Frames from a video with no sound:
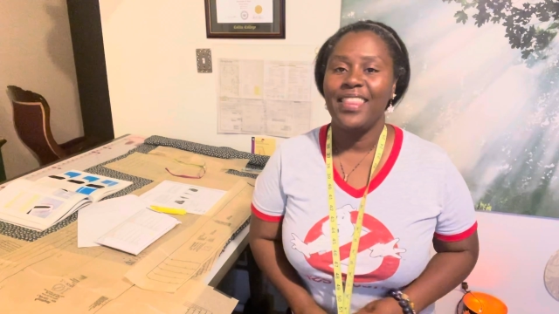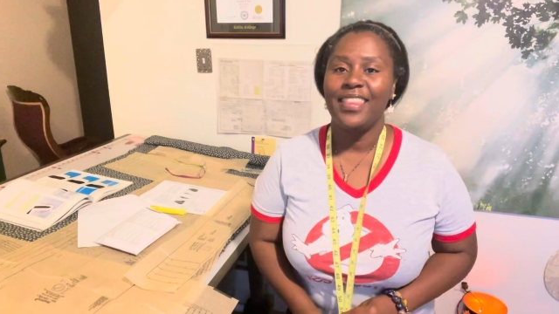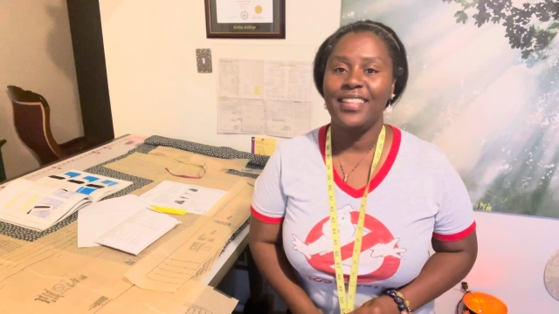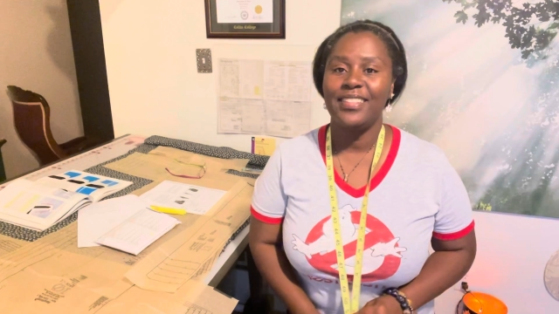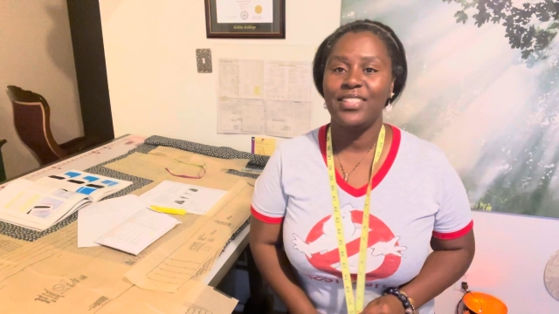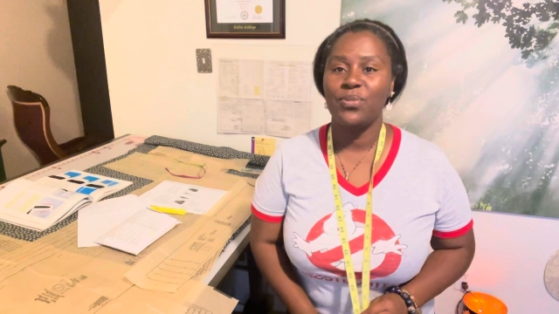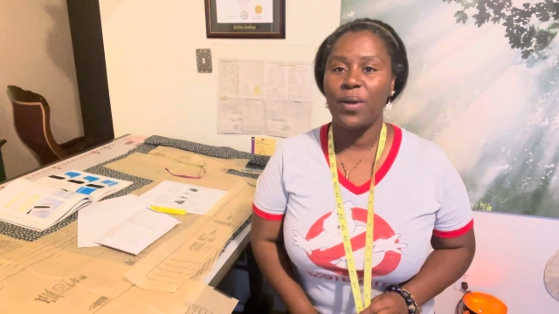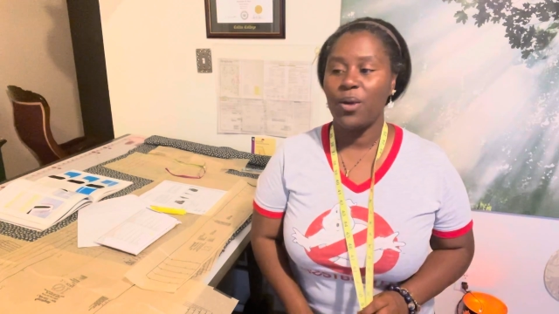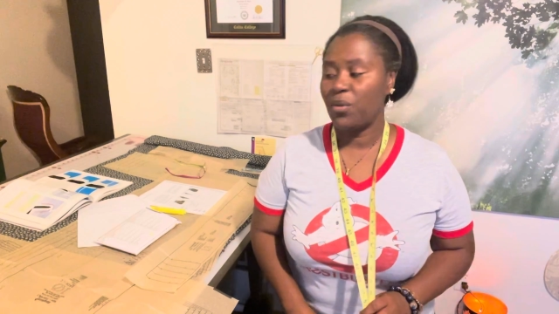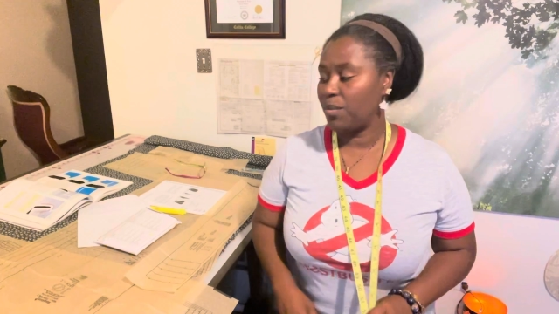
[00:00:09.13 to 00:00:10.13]
This is
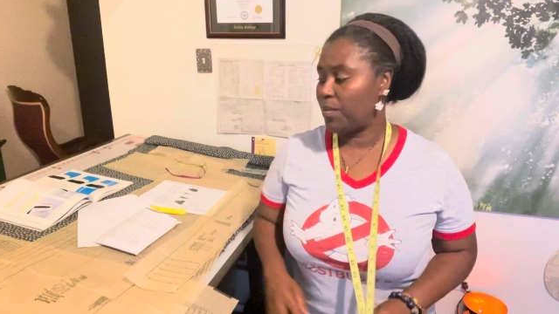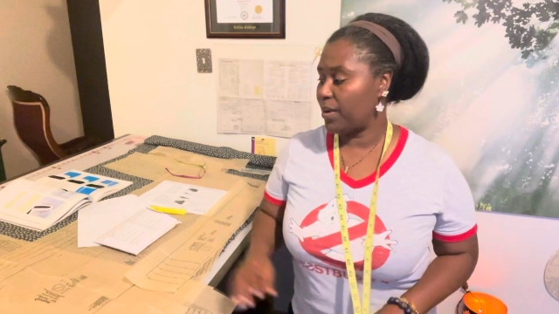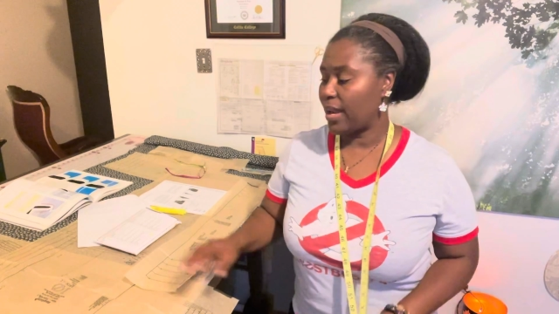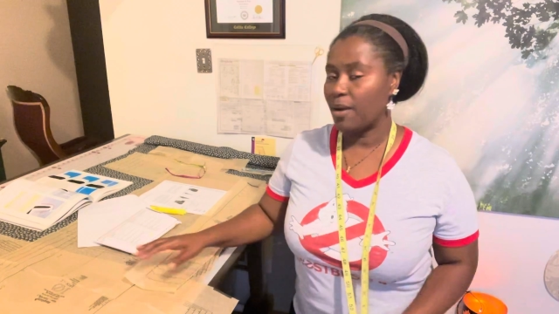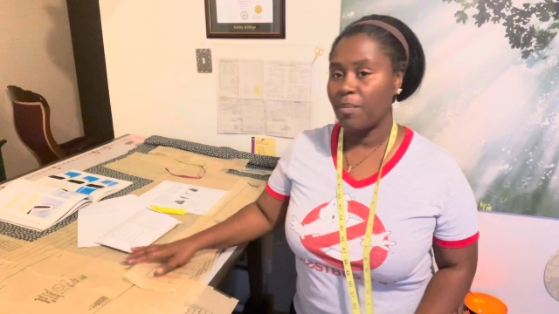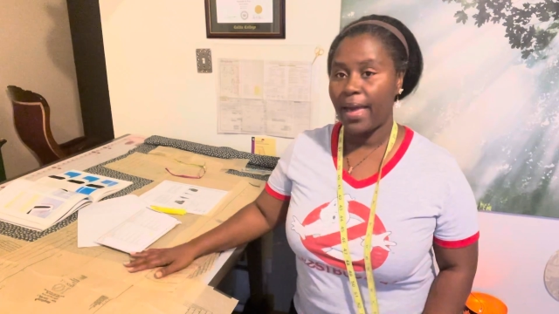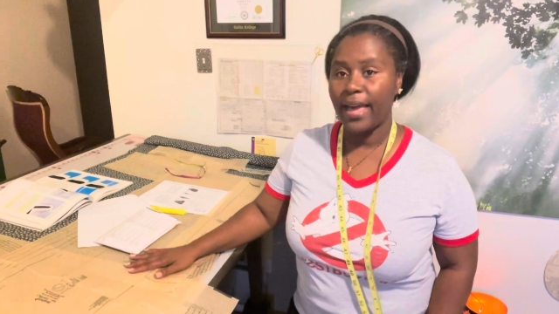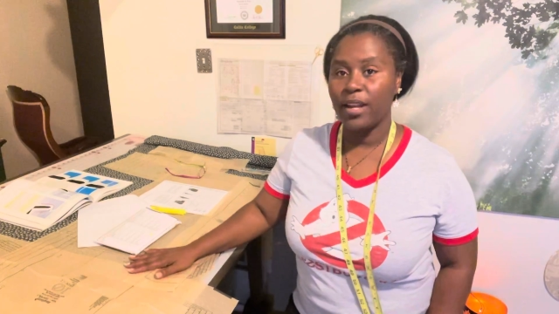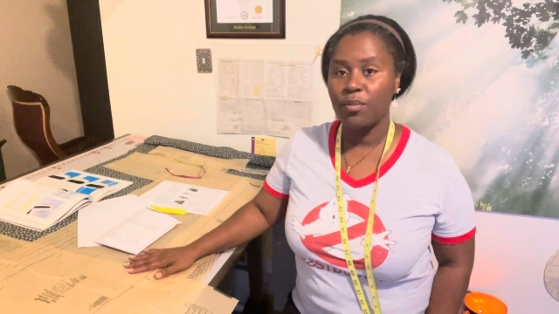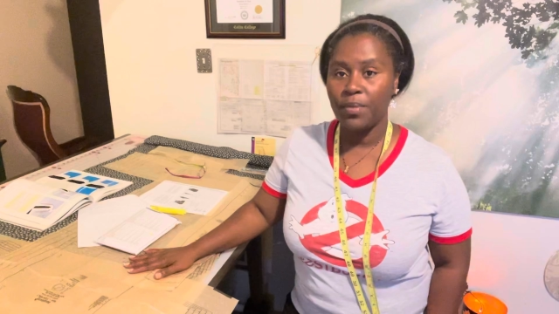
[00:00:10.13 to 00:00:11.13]
where we put our
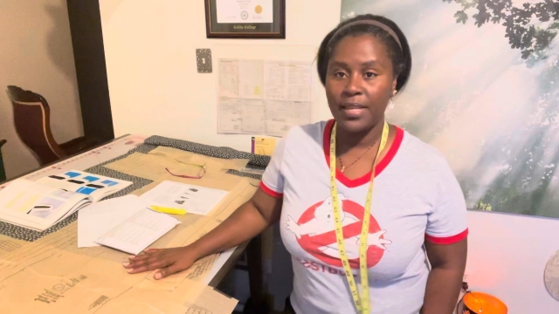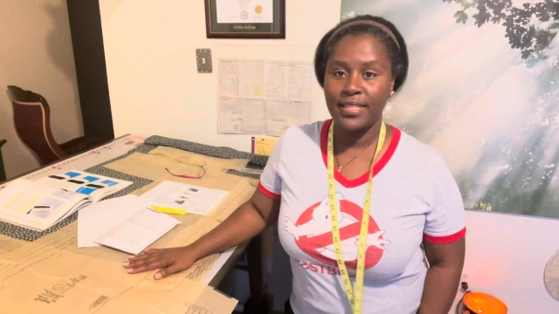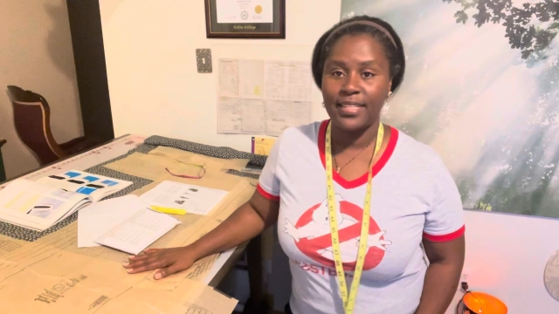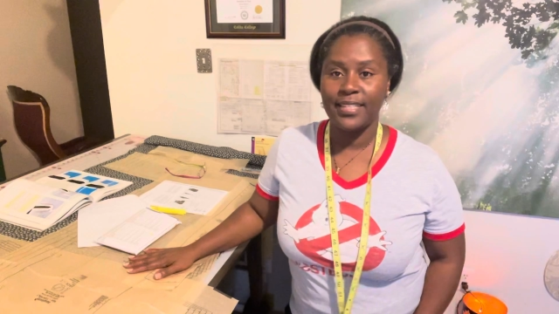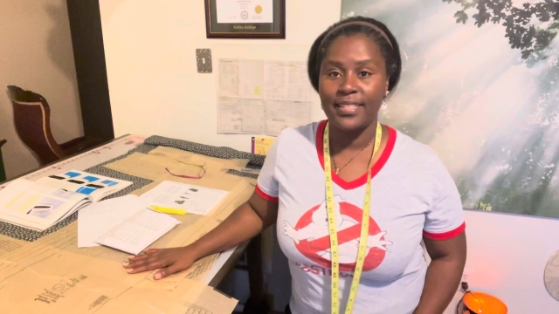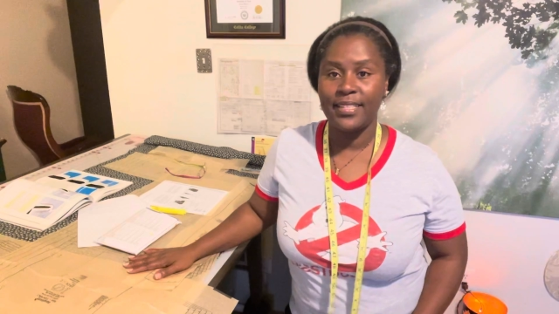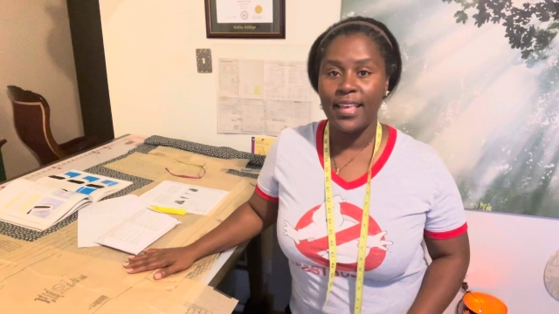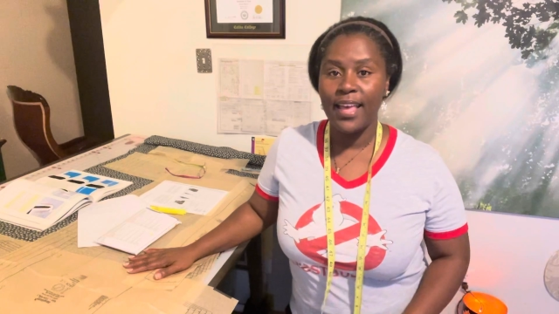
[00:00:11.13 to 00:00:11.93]
pattern pieces